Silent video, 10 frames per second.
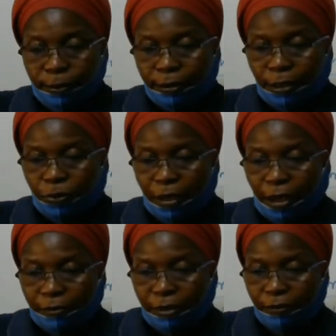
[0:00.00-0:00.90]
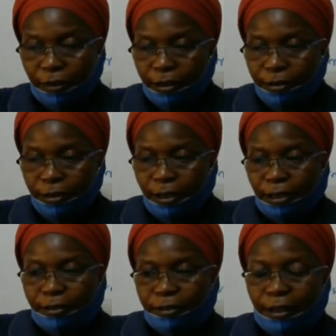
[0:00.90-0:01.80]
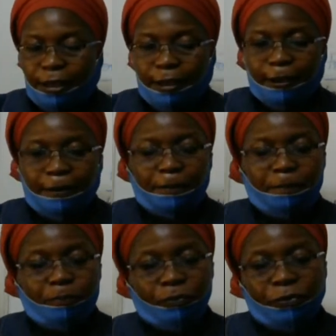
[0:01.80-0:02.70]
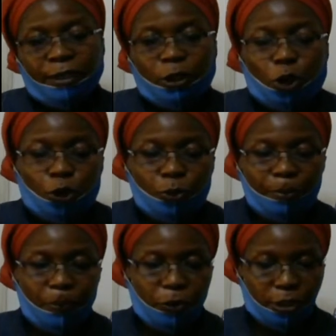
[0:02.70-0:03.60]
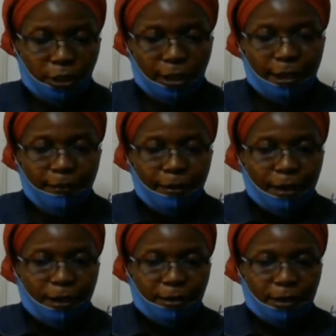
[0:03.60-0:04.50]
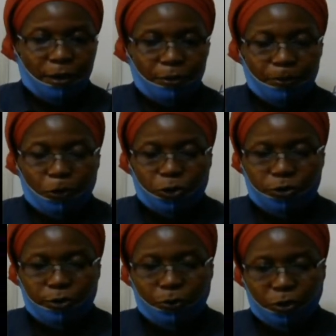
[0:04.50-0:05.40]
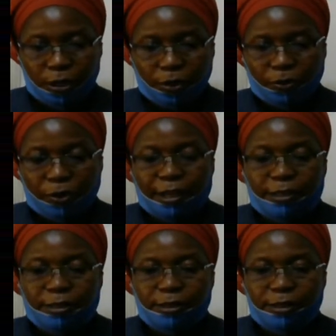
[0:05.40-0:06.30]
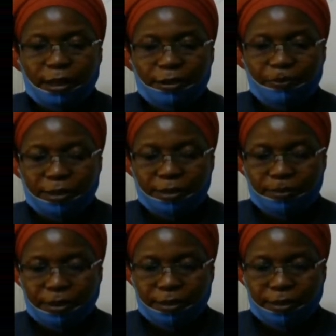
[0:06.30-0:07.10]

that we have given, the long report here as a report on the water crisis at Mazima